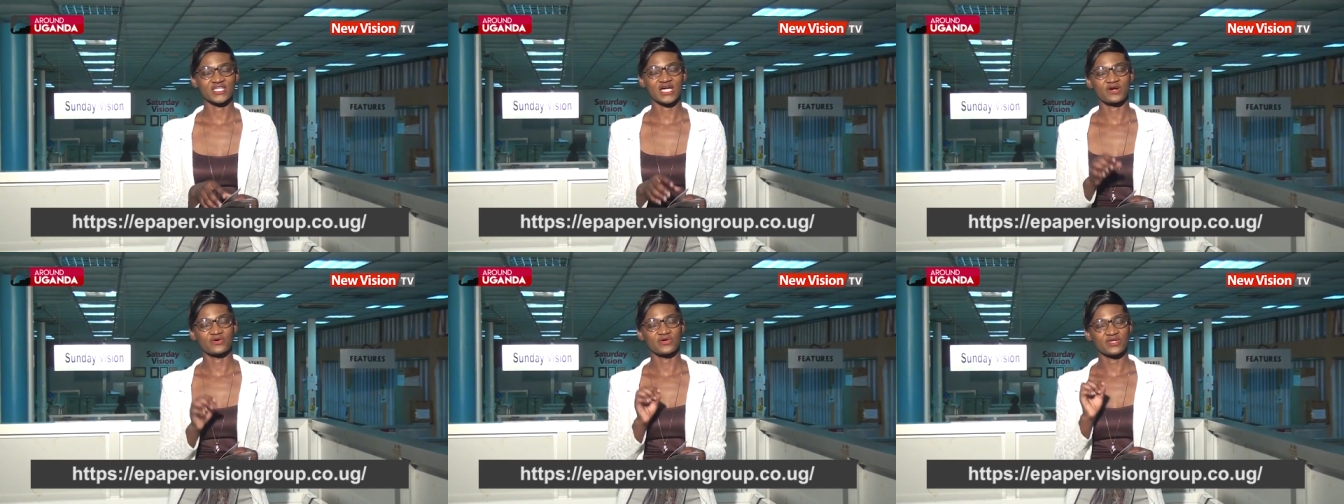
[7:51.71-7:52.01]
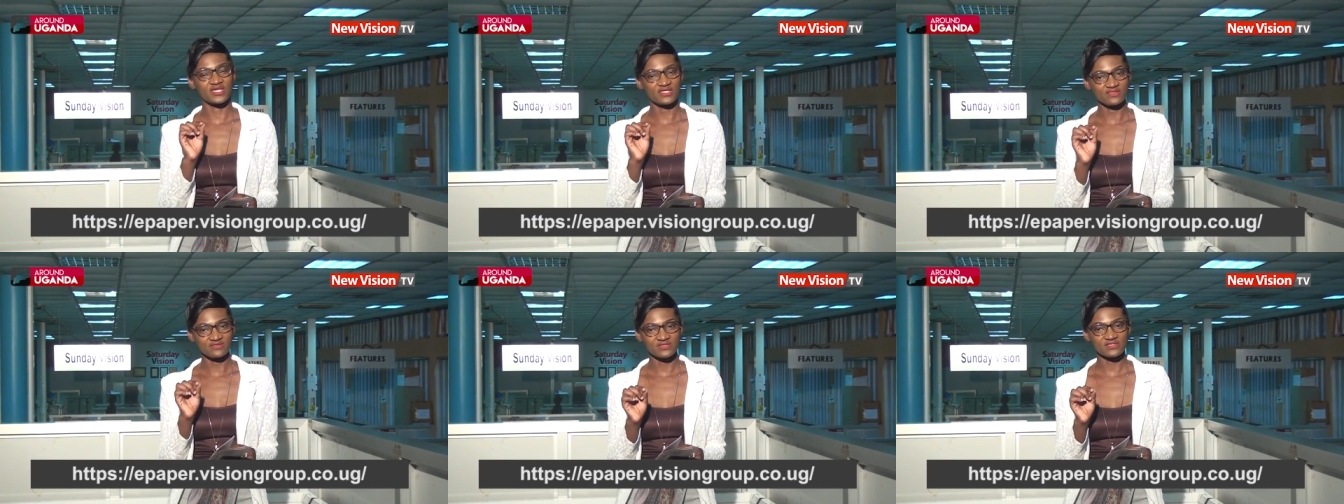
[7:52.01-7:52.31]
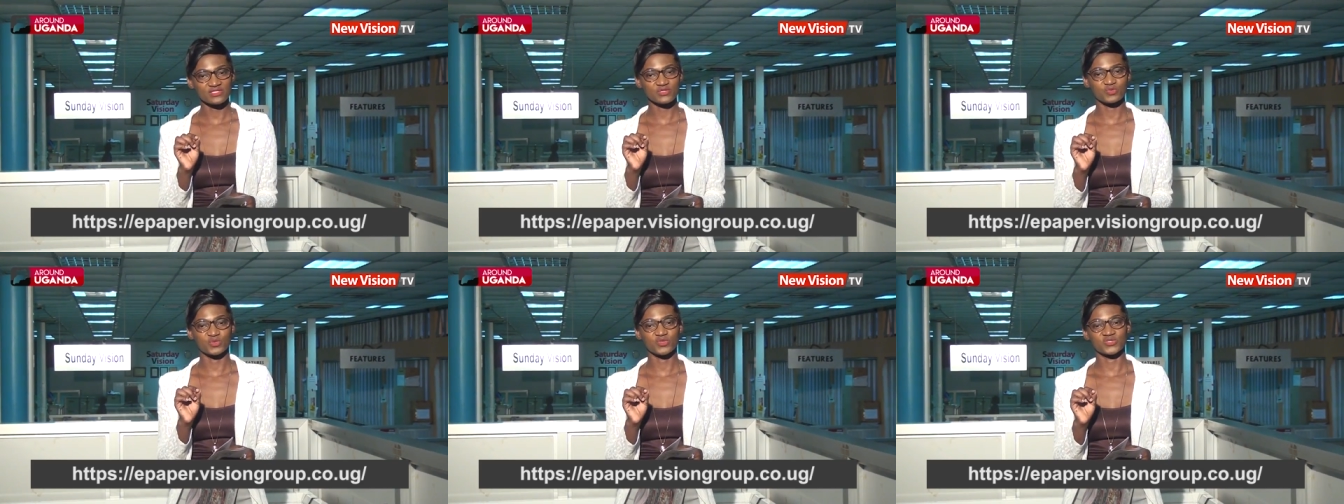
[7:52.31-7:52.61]
Now, in
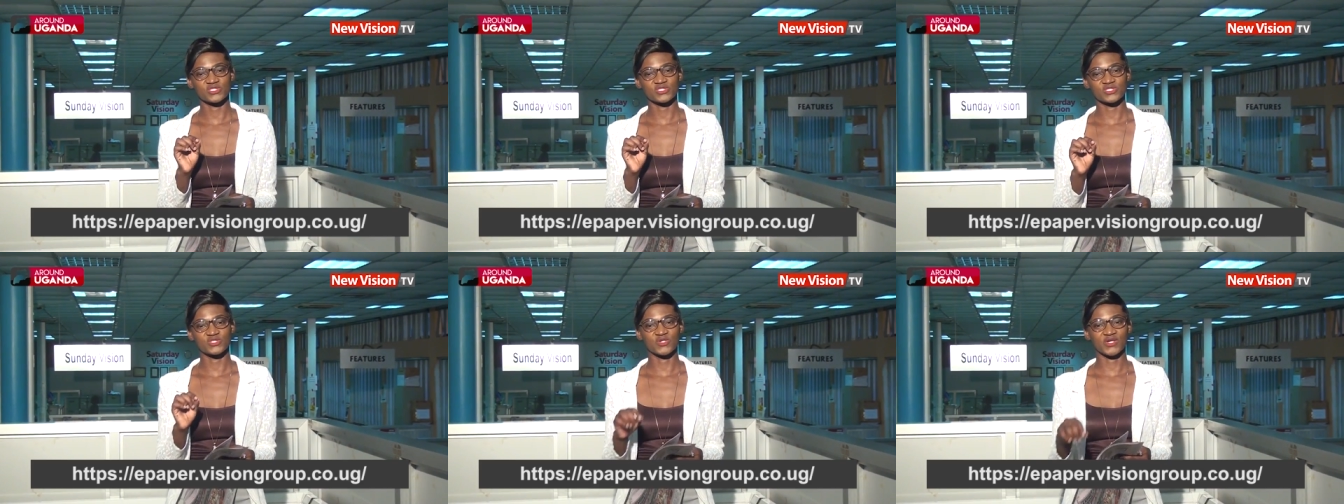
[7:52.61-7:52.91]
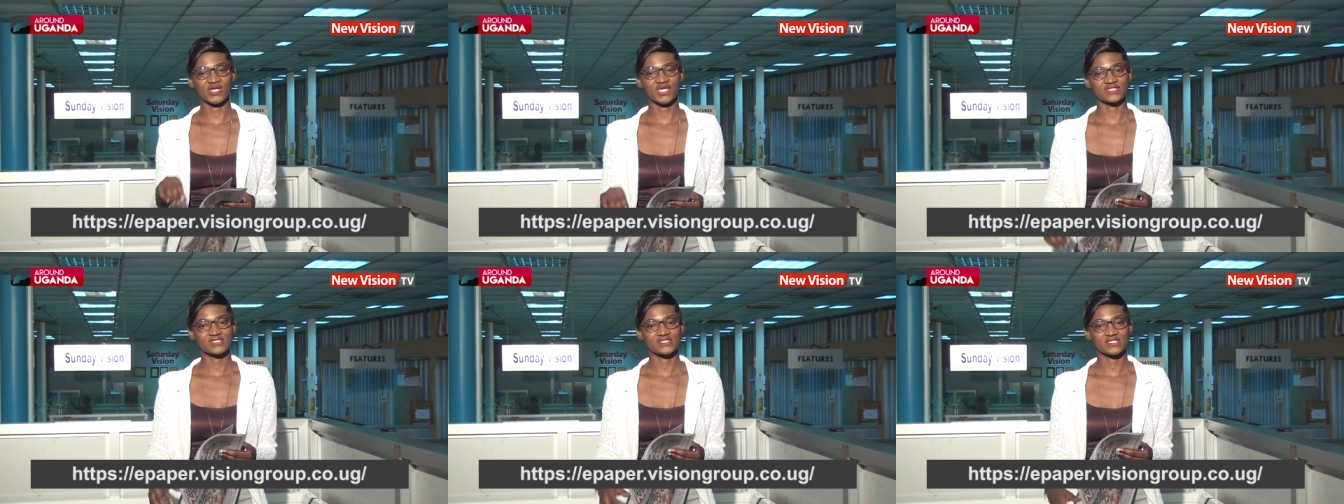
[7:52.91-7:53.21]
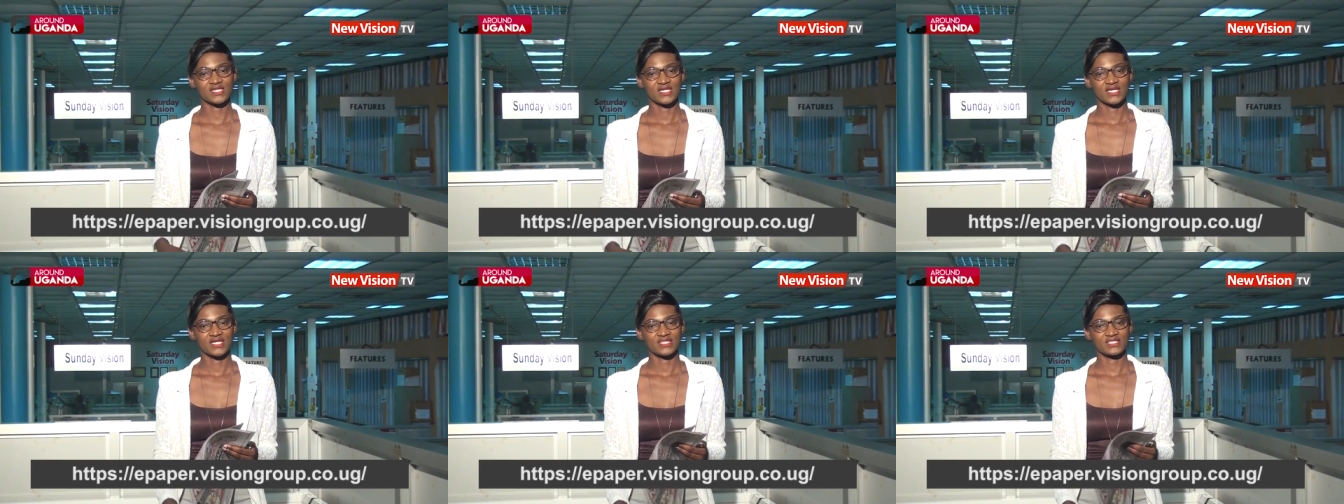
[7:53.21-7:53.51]
the sports docket,
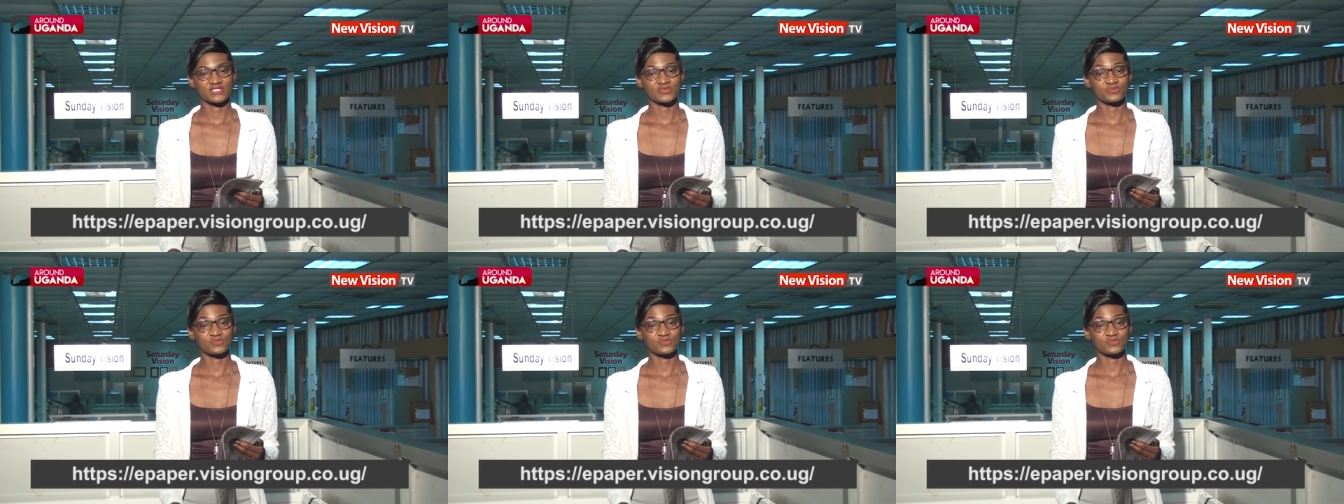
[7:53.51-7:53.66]
the